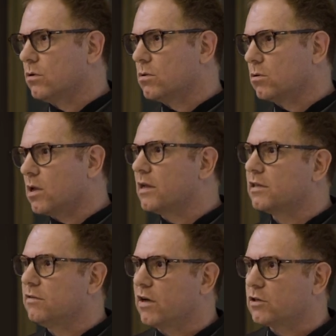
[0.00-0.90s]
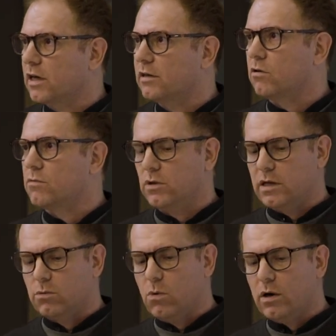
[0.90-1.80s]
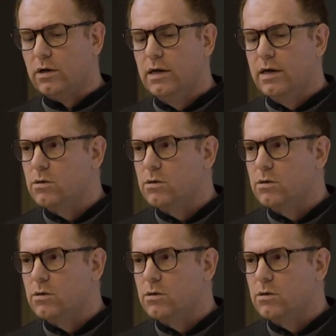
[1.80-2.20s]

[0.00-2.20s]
the relative hash rate of the network,